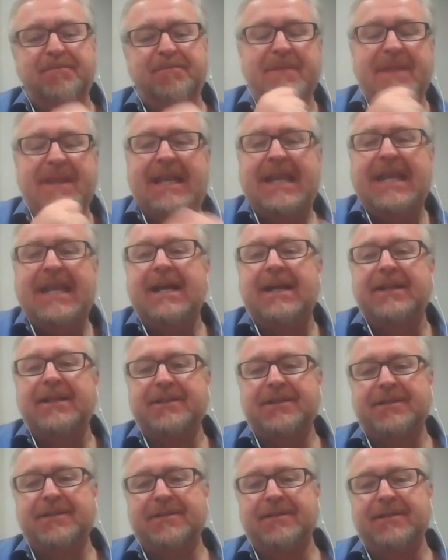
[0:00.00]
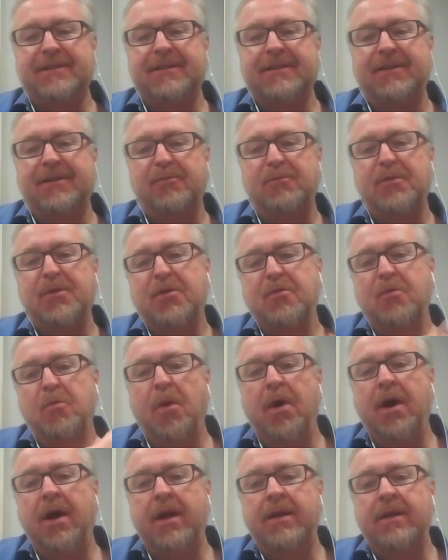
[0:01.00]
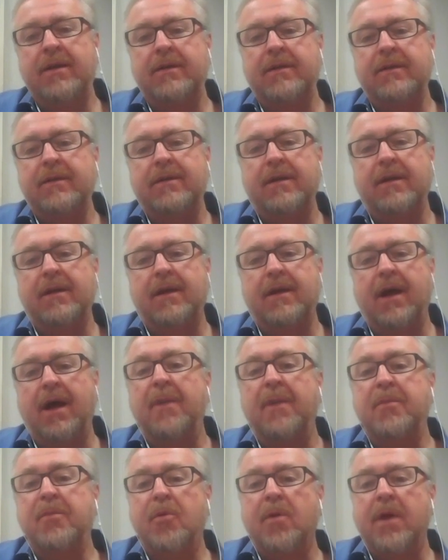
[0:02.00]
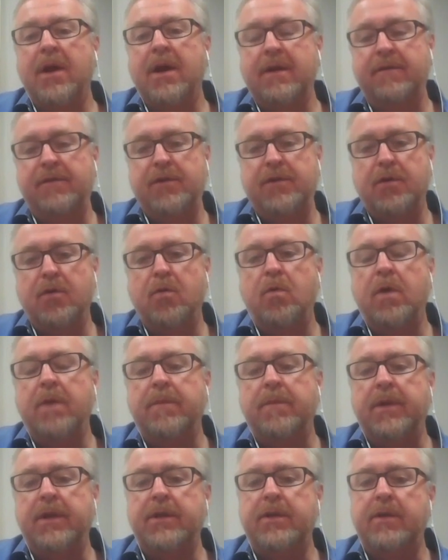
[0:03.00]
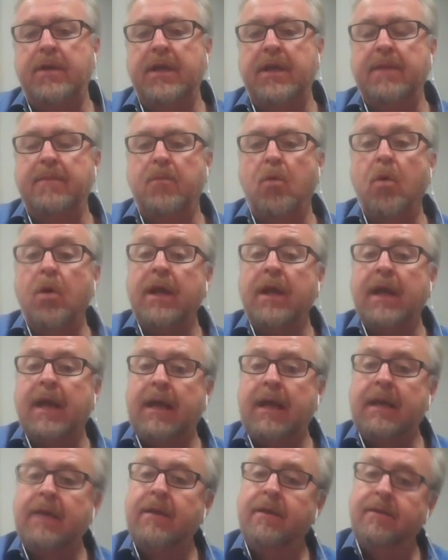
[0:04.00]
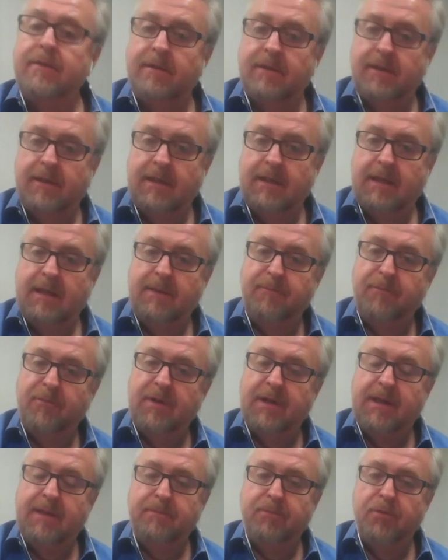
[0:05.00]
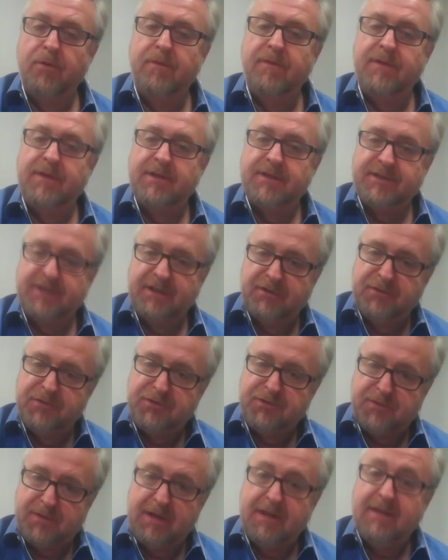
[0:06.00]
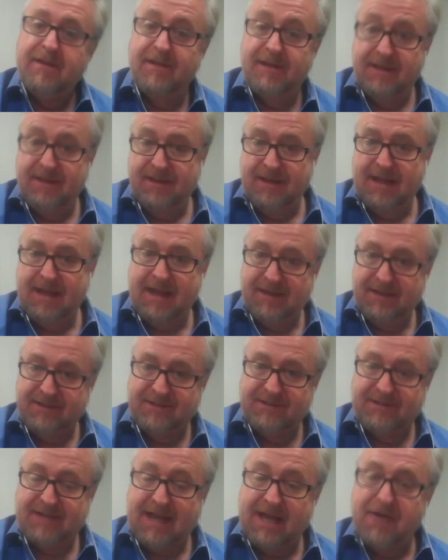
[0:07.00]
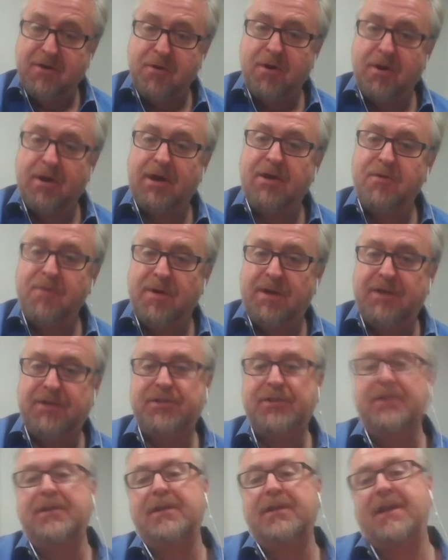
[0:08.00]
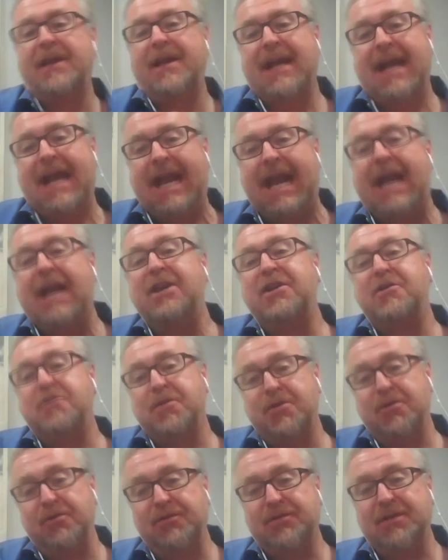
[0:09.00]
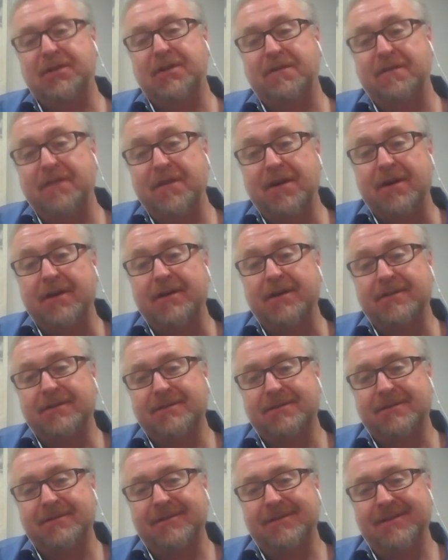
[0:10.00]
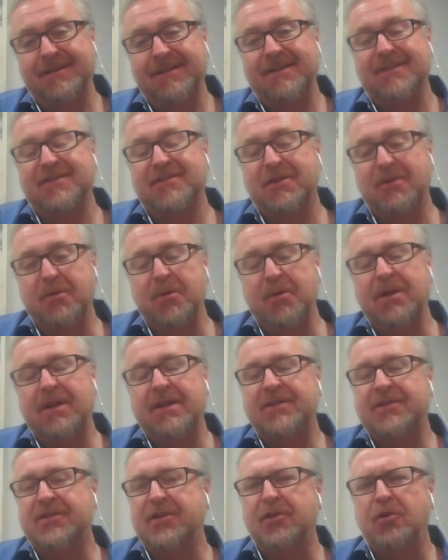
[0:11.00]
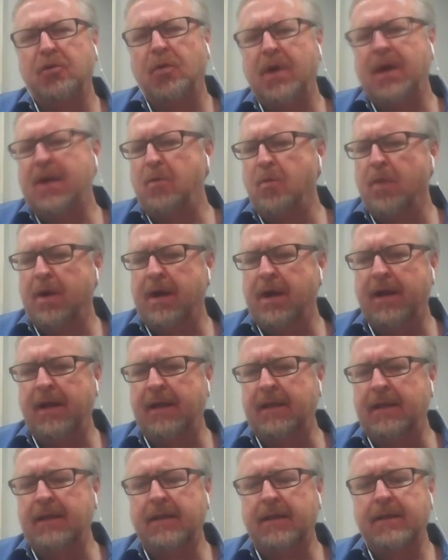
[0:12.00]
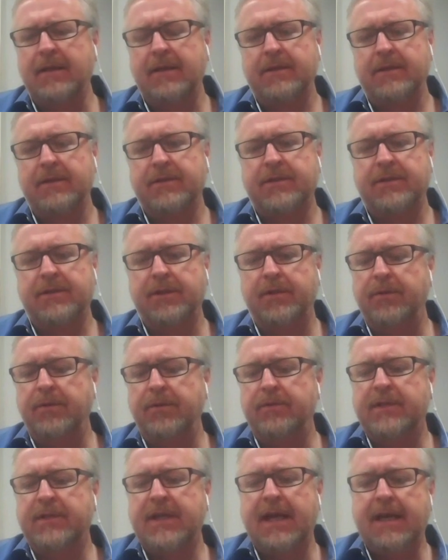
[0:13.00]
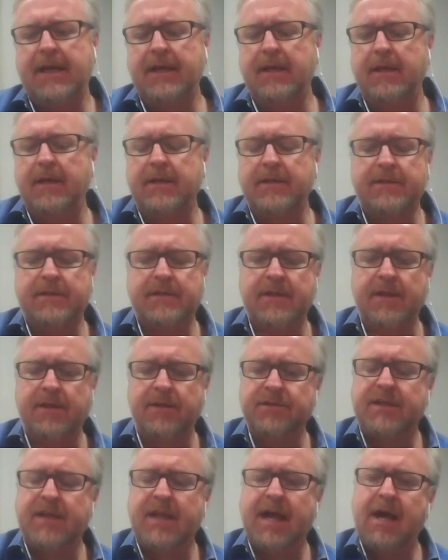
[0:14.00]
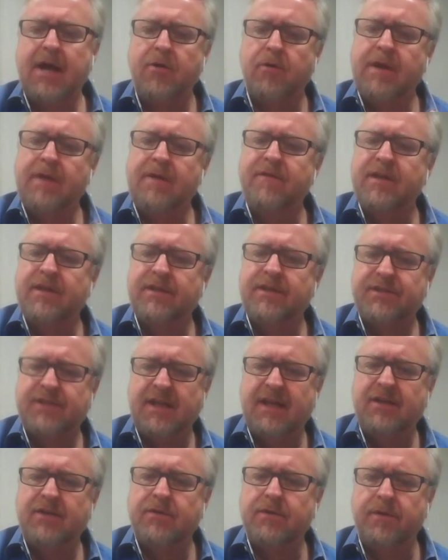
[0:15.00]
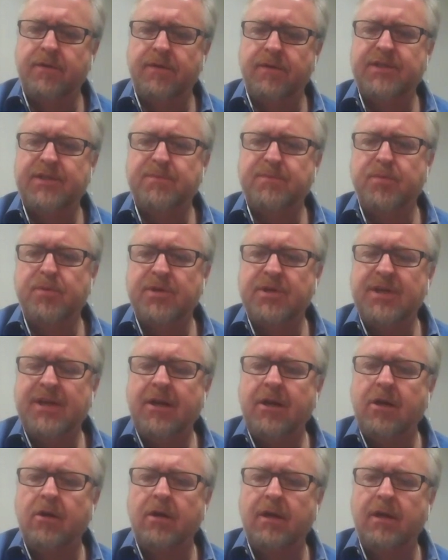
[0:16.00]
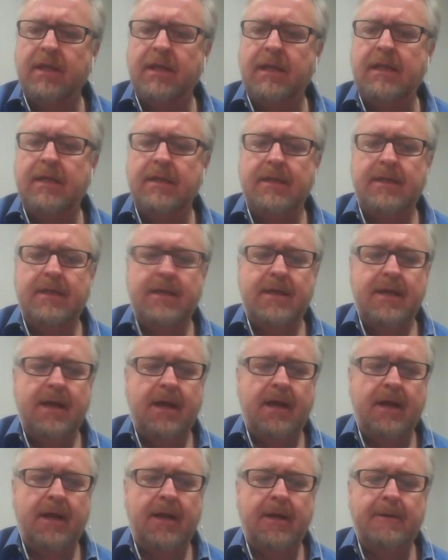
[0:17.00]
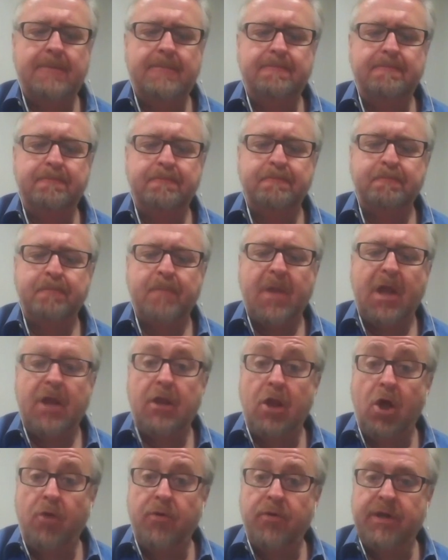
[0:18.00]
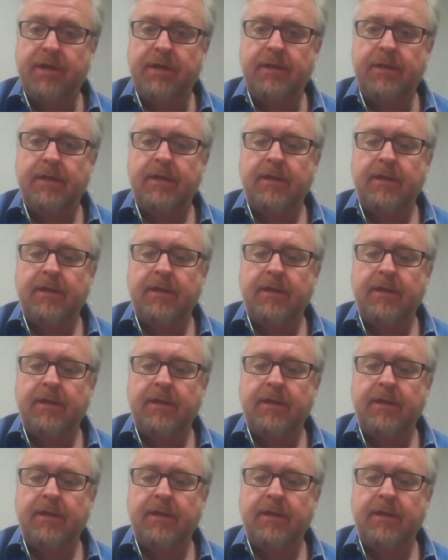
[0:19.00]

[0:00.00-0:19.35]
hits with one upgrade of your equipment. You get more gain, improving the signal strength in the S-sin R equation, and you reduce interference. So it really is a great way to take a cell site or even a sector that's particularly loaded